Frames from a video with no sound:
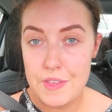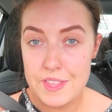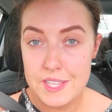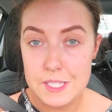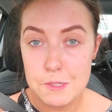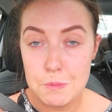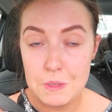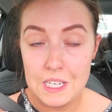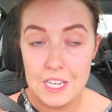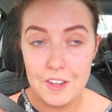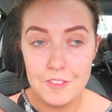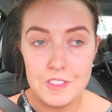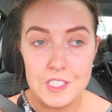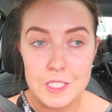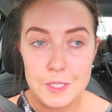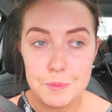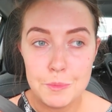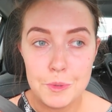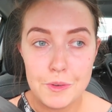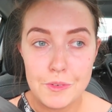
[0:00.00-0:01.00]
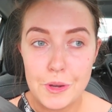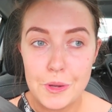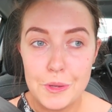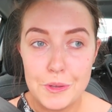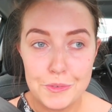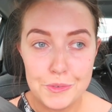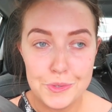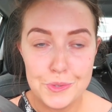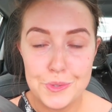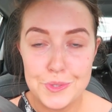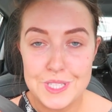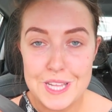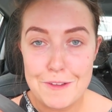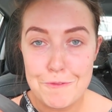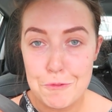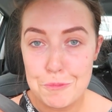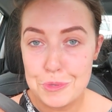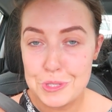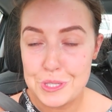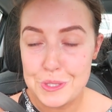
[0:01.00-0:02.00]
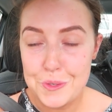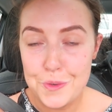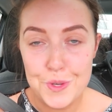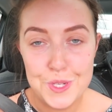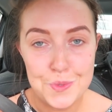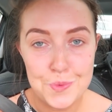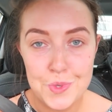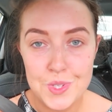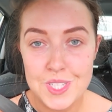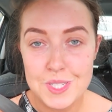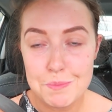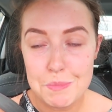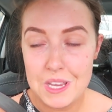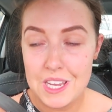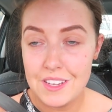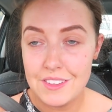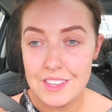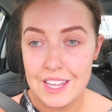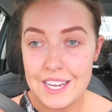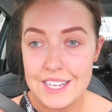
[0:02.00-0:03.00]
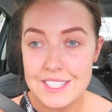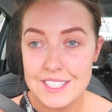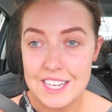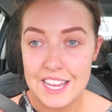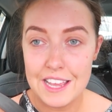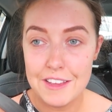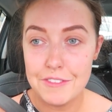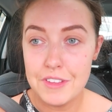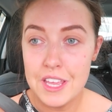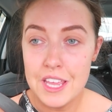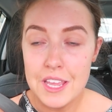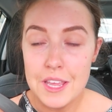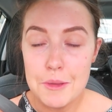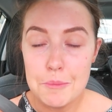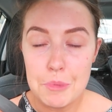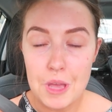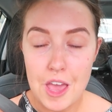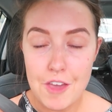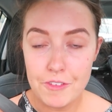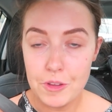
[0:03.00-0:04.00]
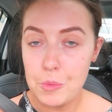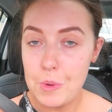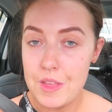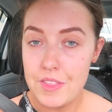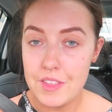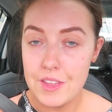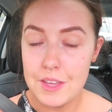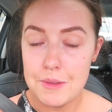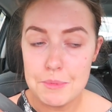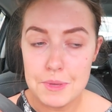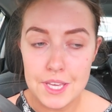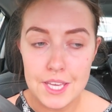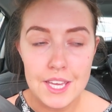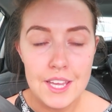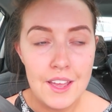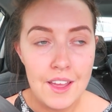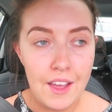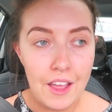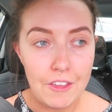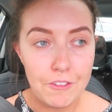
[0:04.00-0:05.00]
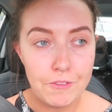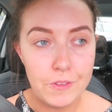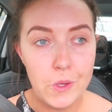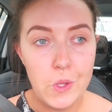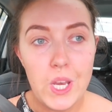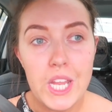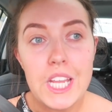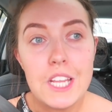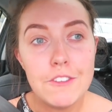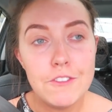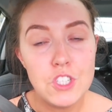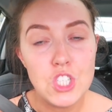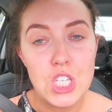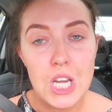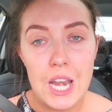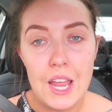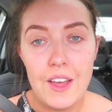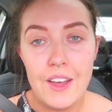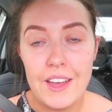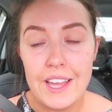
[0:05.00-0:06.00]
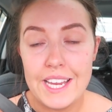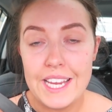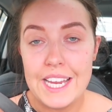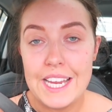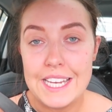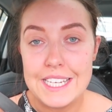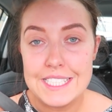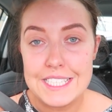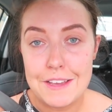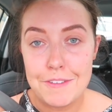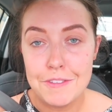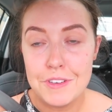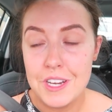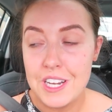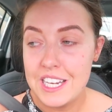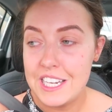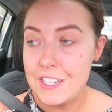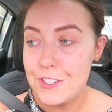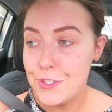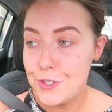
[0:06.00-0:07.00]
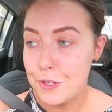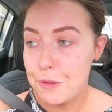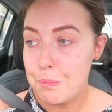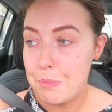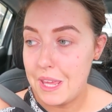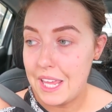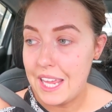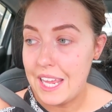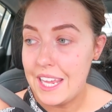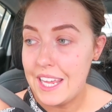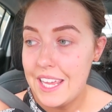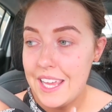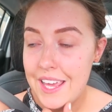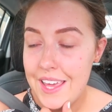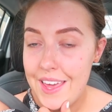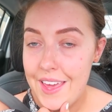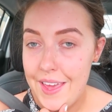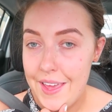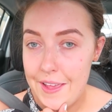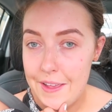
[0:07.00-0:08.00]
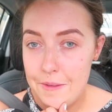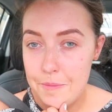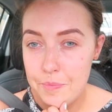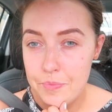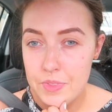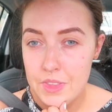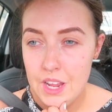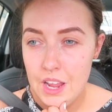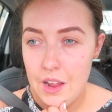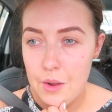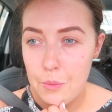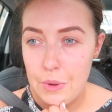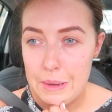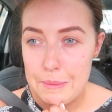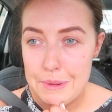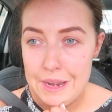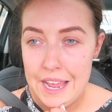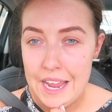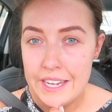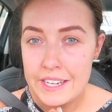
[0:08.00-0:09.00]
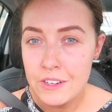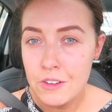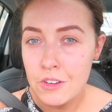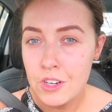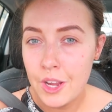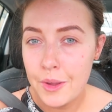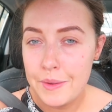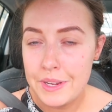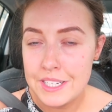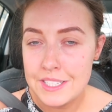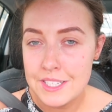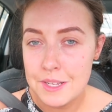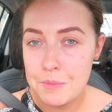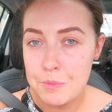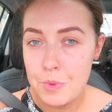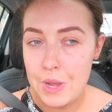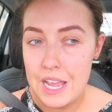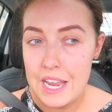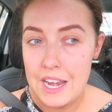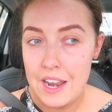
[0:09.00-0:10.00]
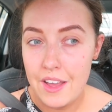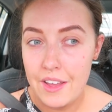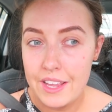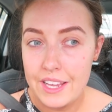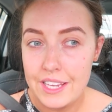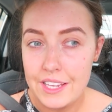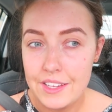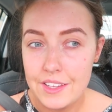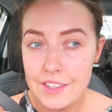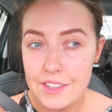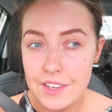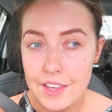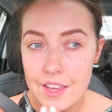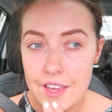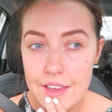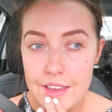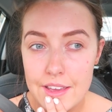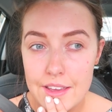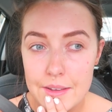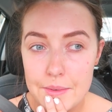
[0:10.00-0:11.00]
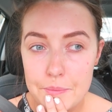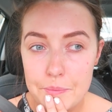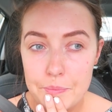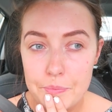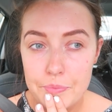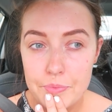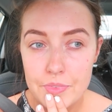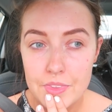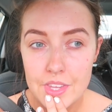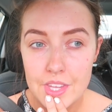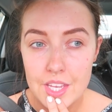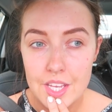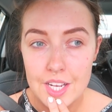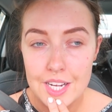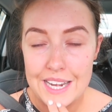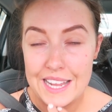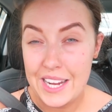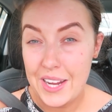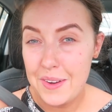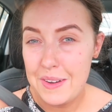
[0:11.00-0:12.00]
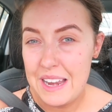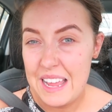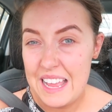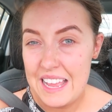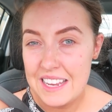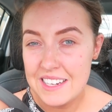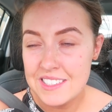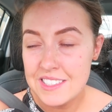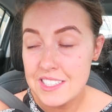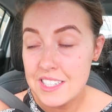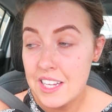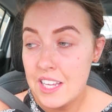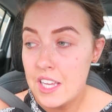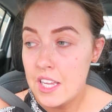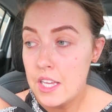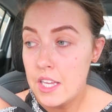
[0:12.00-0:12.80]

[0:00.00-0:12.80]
weather to be lovely tomorrow. Of course, everybody always wants birthdays to have perfect weather, but I feel like for July, it definitely should be. We're planning on going somewhere like Legoland.